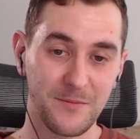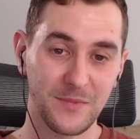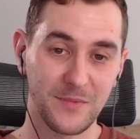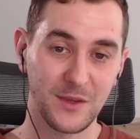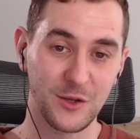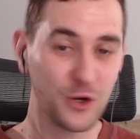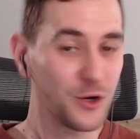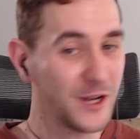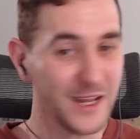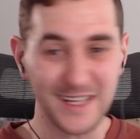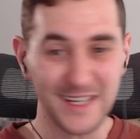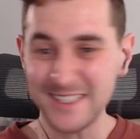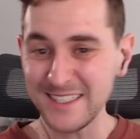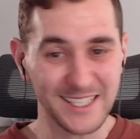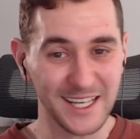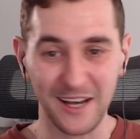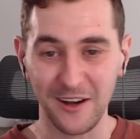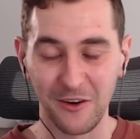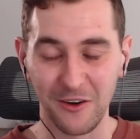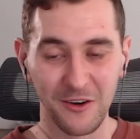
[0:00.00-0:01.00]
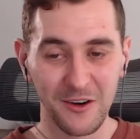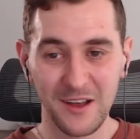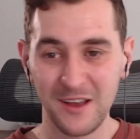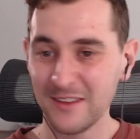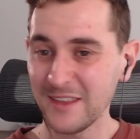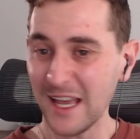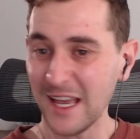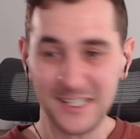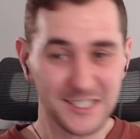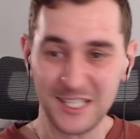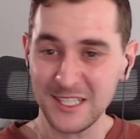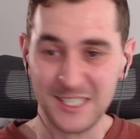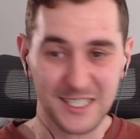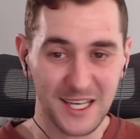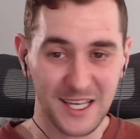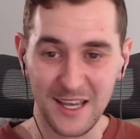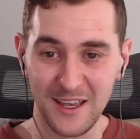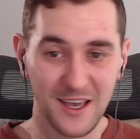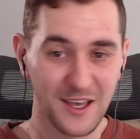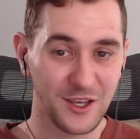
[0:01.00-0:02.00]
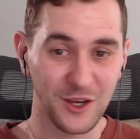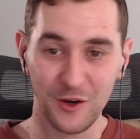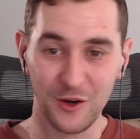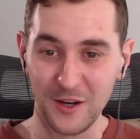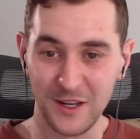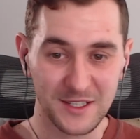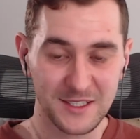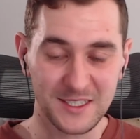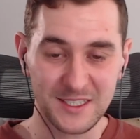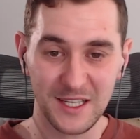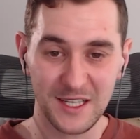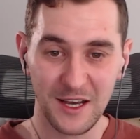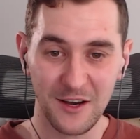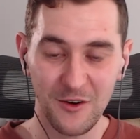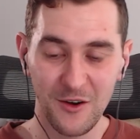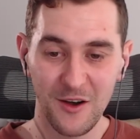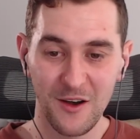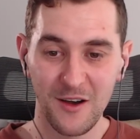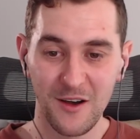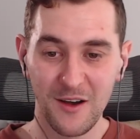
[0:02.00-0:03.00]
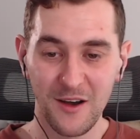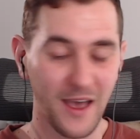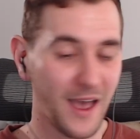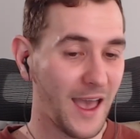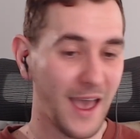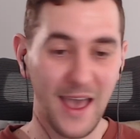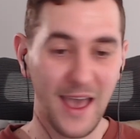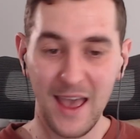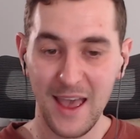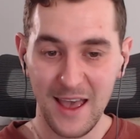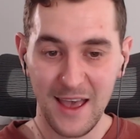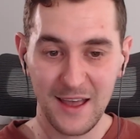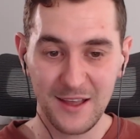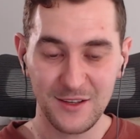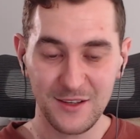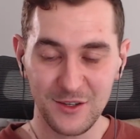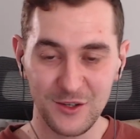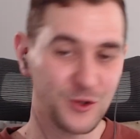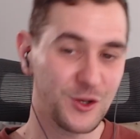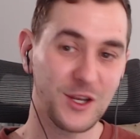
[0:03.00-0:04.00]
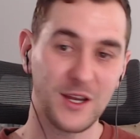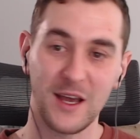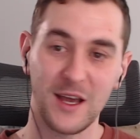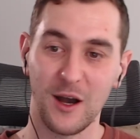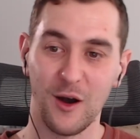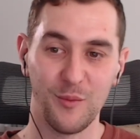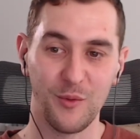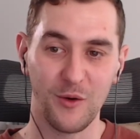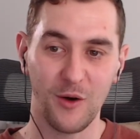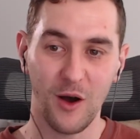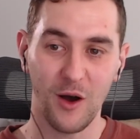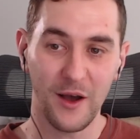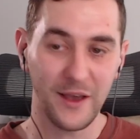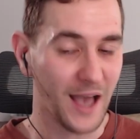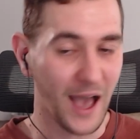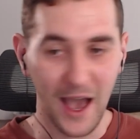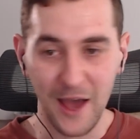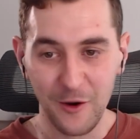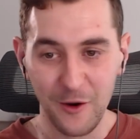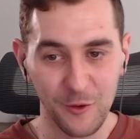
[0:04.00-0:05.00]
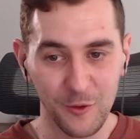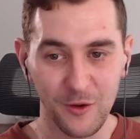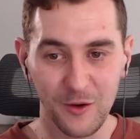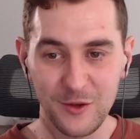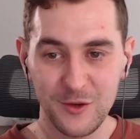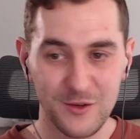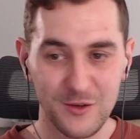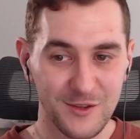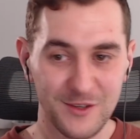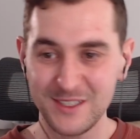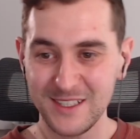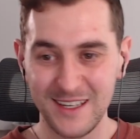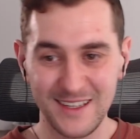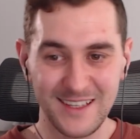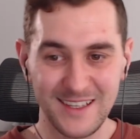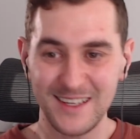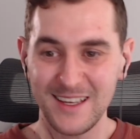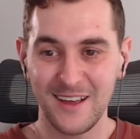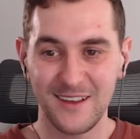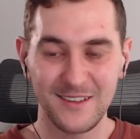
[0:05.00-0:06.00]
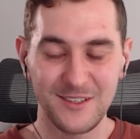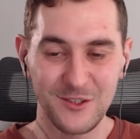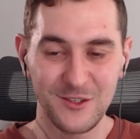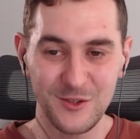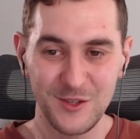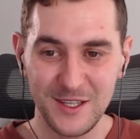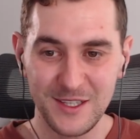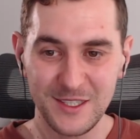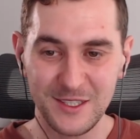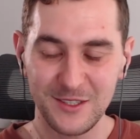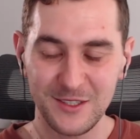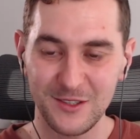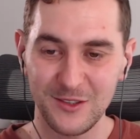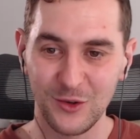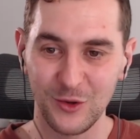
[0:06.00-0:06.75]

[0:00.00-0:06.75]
You're an incel. That's just it. You're an incel and you need help. Like, I don't, you, there's nothing, you need to